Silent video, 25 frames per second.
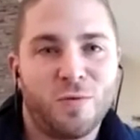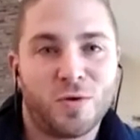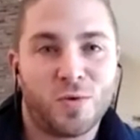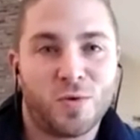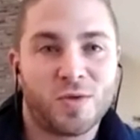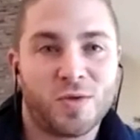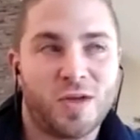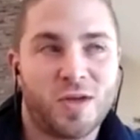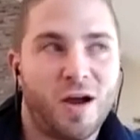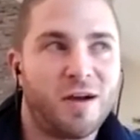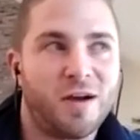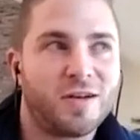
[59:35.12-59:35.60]
which
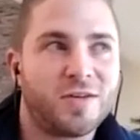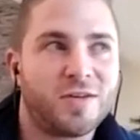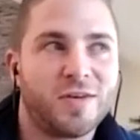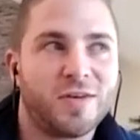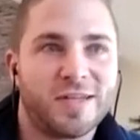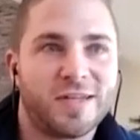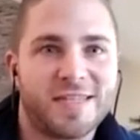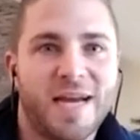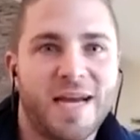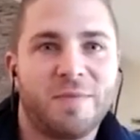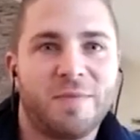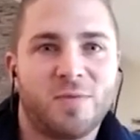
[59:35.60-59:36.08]
was hard to
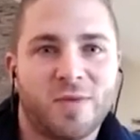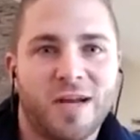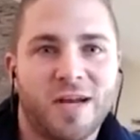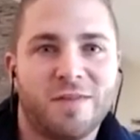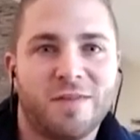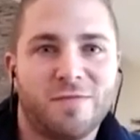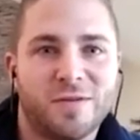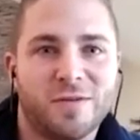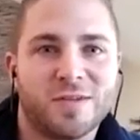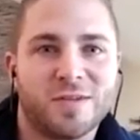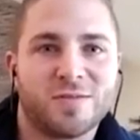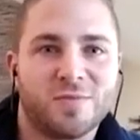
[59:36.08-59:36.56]
accept
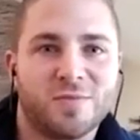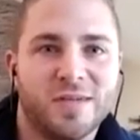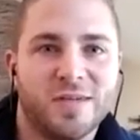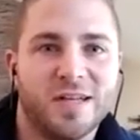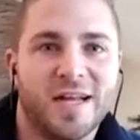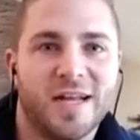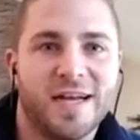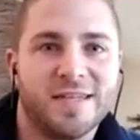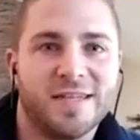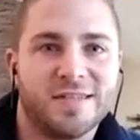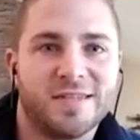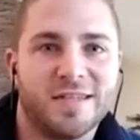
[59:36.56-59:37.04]
when I first
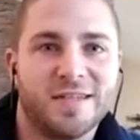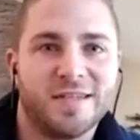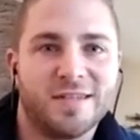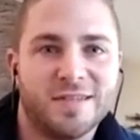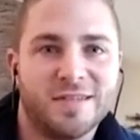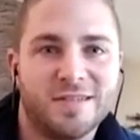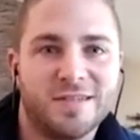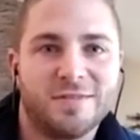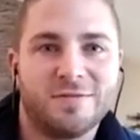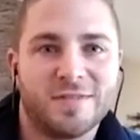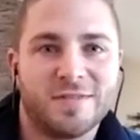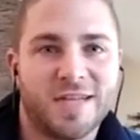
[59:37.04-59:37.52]
realized it.
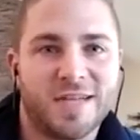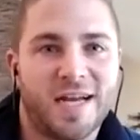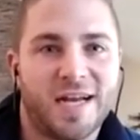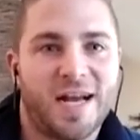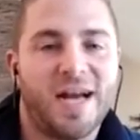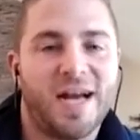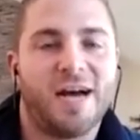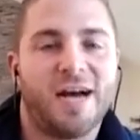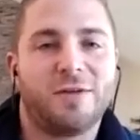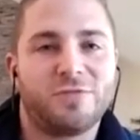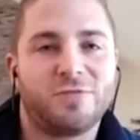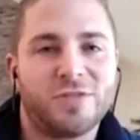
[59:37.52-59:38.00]
It's like,
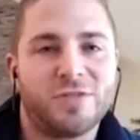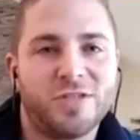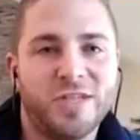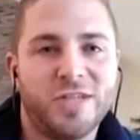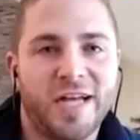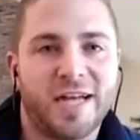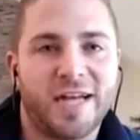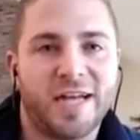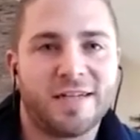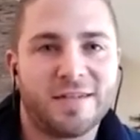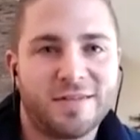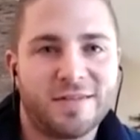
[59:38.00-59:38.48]
oh
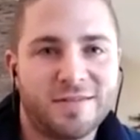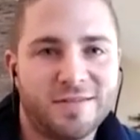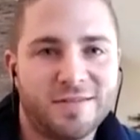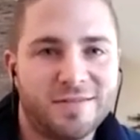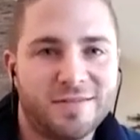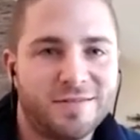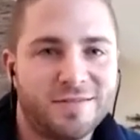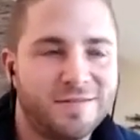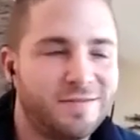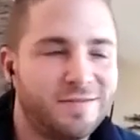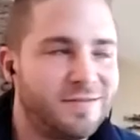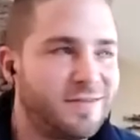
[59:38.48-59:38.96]
shit.
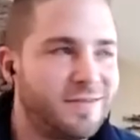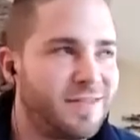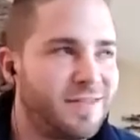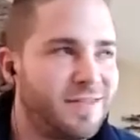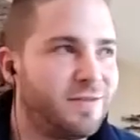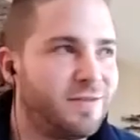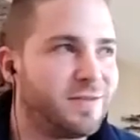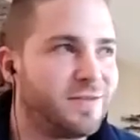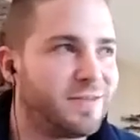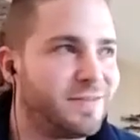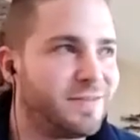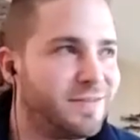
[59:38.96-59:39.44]

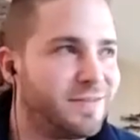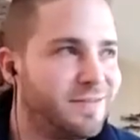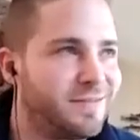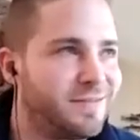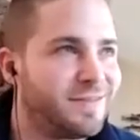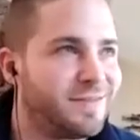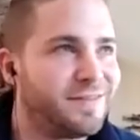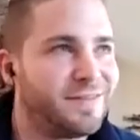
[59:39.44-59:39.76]
That was,